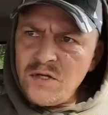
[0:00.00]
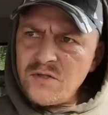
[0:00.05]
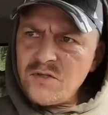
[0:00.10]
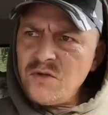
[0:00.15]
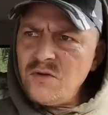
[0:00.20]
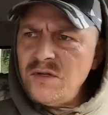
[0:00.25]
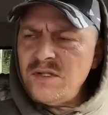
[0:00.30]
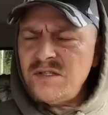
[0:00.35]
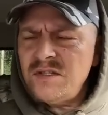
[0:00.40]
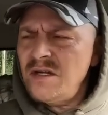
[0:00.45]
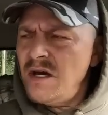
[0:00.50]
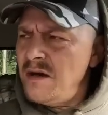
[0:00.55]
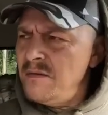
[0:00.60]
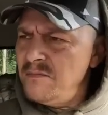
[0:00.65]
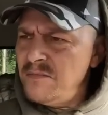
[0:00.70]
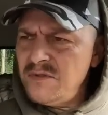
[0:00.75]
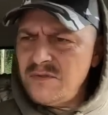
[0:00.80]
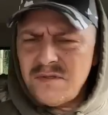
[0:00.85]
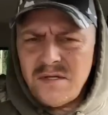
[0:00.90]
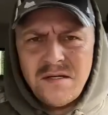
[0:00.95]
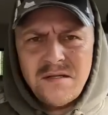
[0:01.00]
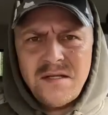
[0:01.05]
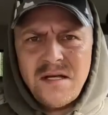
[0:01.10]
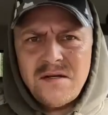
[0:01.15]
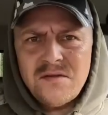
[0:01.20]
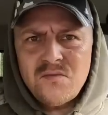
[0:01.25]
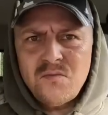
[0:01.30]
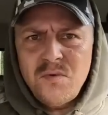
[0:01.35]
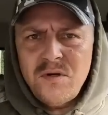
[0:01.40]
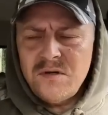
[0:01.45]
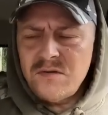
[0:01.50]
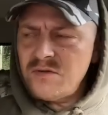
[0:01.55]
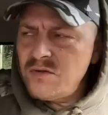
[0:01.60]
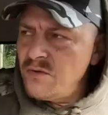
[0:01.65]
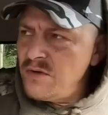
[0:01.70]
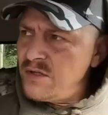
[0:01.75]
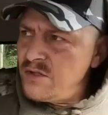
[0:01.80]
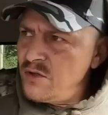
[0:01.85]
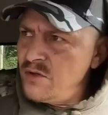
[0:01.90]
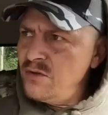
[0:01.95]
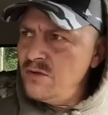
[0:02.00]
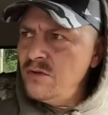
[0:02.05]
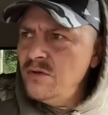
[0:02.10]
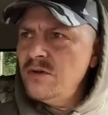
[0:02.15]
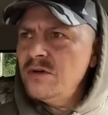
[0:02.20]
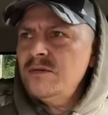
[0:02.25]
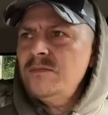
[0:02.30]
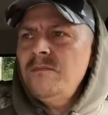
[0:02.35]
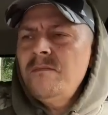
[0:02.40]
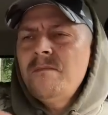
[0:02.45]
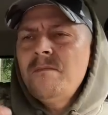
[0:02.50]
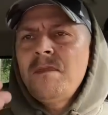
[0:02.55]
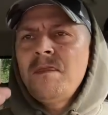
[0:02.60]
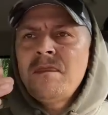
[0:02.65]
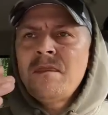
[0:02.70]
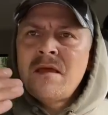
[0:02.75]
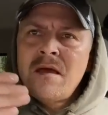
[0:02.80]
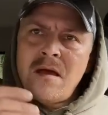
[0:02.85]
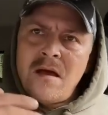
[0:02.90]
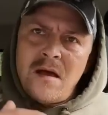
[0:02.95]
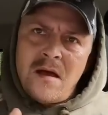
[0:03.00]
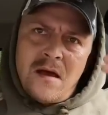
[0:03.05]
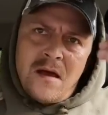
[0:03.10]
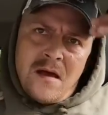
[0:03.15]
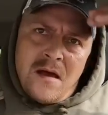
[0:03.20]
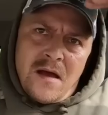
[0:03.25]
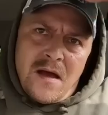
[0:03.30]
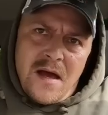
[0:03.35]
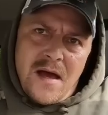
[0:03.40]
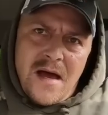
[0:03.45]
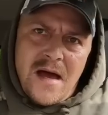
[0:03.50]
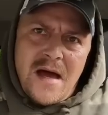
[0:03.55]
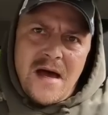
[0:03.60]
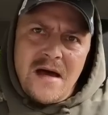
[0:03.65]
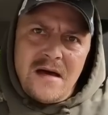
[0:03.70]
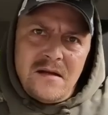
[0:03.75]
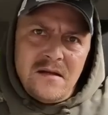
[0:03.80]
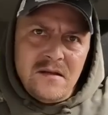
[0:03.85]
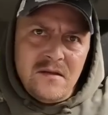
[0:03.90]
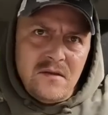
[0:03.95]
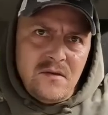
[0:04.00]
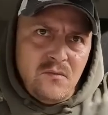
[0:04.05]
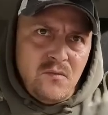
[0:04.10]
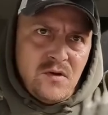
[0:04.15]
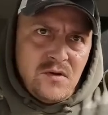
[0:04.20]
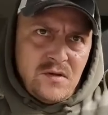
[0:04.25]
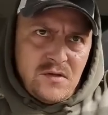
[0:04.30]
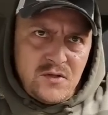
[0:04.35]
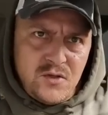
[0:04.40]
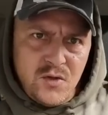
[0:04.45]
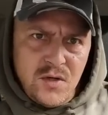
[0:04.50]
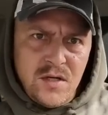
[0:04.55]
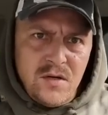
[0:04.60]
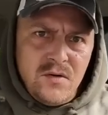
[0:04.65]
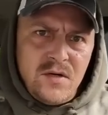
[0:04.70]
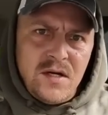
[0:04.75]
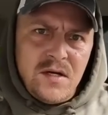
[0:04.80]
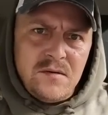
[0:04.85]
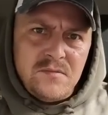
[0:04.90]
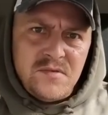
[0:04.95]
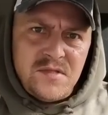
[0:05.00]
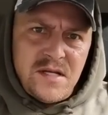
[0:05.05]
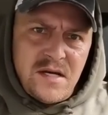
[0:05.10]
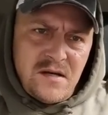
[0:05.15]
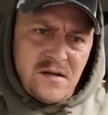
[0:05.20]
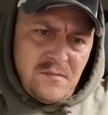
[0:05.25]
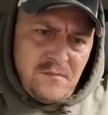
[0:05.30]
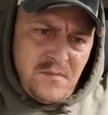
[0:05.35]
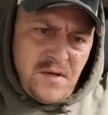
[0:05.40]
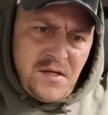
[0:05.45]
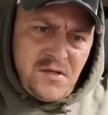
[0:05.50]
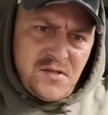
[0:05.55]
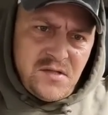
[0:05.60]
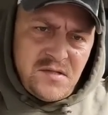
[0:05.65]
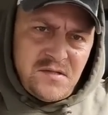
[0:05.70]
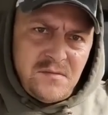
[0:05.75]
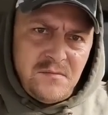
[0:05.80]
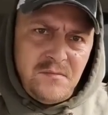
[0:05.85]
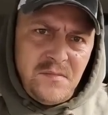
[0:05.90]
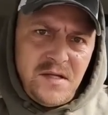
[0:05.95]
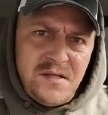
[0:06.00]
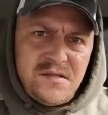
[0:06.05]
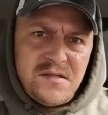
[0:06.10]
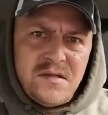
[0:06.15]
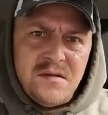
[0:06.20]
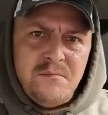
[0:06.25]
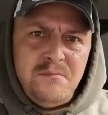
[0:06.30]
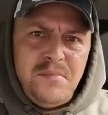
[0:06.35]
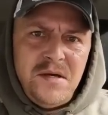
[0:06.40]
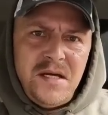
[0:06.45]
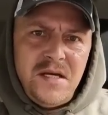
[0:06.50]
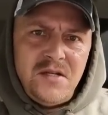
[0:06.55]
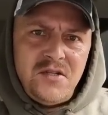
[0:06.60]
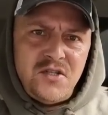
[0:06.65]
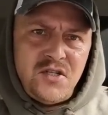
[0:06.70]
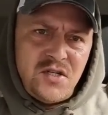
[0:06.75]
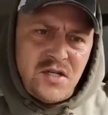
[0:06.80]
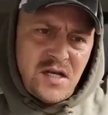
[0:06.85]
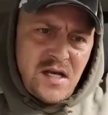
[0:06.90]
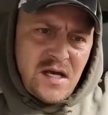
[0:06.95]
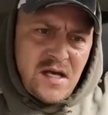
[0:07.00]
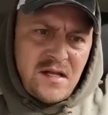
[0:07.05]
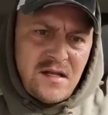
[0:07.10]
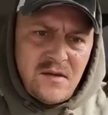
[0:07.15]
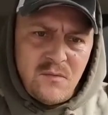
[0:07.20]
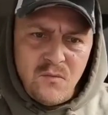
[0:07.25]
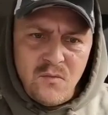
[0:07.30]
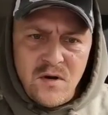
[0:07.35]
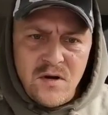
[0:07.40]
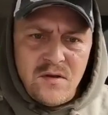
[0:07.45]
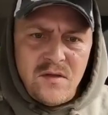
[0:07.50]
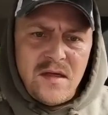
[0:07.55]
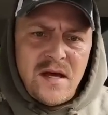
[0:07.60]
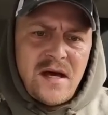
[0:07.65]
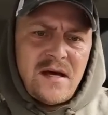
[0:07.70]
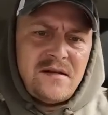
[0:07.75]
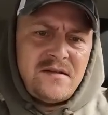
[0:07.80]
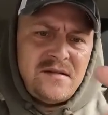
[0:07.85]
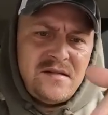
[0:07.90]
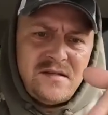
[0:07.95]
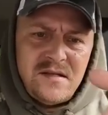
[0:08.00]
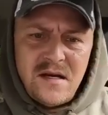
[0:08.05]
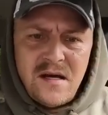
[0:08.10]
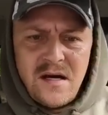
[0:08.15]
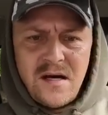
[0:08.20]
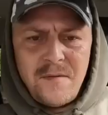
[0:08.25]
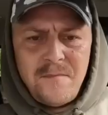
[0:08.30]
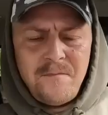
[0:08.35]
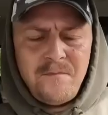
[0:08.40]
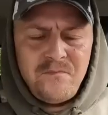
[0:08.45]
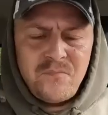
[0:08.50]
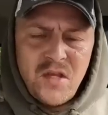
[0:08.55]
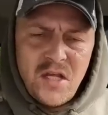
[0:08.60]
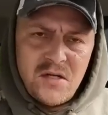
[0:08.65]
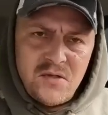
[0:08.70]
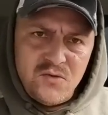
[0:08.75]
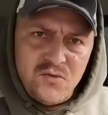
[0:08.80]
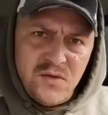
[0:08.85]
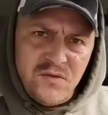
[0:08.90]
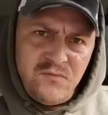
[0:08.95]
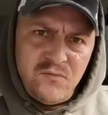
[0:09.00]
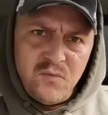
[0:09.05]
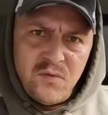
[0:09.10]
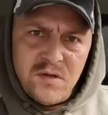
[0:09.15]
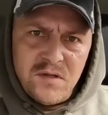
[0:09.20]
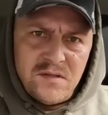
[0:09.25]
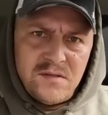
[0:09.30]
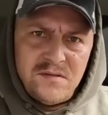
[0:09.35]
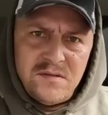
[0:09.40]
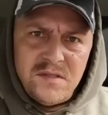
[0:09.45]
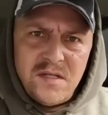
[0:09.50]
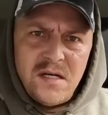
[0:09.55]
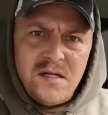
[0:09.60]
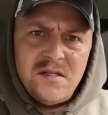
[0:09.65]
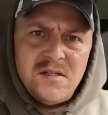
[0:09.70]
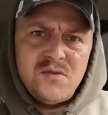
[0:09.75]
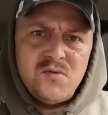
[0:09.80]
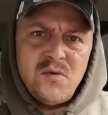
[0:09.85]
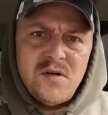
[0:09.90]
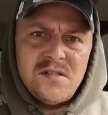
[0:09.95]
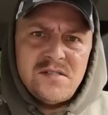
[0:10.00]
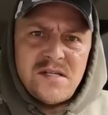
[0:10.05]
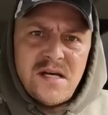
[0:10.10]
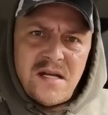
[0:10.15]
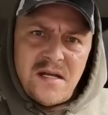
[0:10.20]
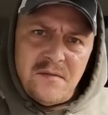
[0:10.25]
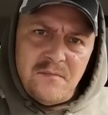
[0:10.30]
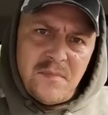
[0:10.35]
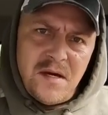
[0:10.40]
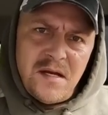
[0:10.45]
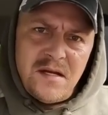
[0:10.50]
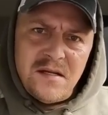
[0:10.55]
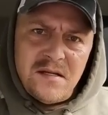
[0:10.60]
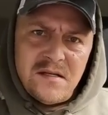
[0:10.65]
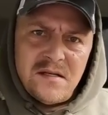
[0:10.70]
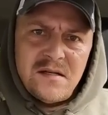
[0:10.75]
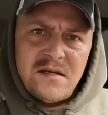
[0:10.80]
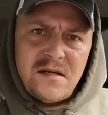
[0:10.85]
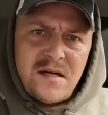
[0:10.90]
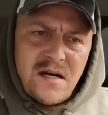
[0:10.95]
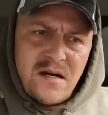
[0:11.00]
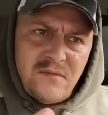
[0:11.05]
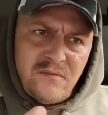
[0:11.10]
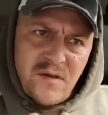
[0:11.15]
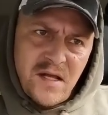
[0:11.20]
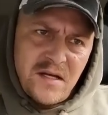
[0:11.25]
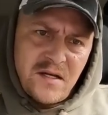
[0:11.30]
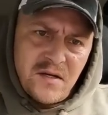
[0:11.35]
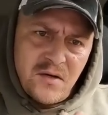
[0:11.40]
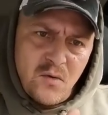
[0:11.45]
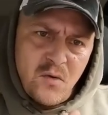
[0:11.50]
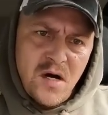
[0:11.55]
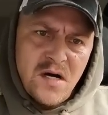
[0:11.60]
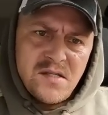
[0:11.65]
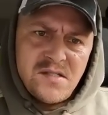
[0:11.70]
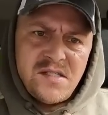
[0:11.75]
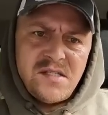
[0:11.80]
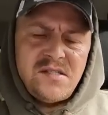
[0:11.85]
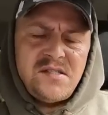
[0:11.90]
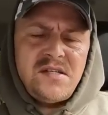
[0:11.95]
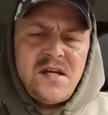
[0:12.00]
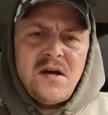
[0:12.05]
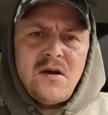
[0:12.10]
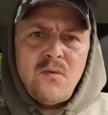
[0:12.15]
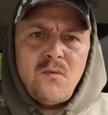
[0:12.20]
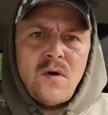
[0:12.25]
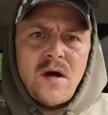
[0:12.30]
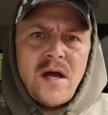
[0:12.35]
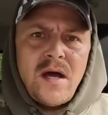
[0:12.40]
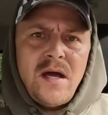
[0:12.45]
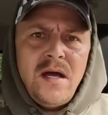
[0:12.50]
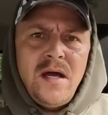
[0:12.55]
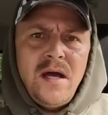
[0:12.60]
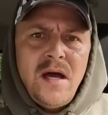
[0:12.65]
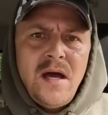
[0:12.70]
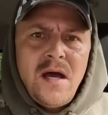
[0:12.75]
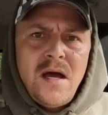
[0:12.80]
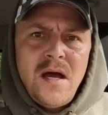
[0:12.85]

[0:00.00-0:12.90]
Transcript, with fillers: So he stopped and he was like, "That's weird." So he turned and looked, at the, where the trail comes down and meets meets the beach and where that uh, driftwood dunnage was that he made into kind of like a quasi stairway,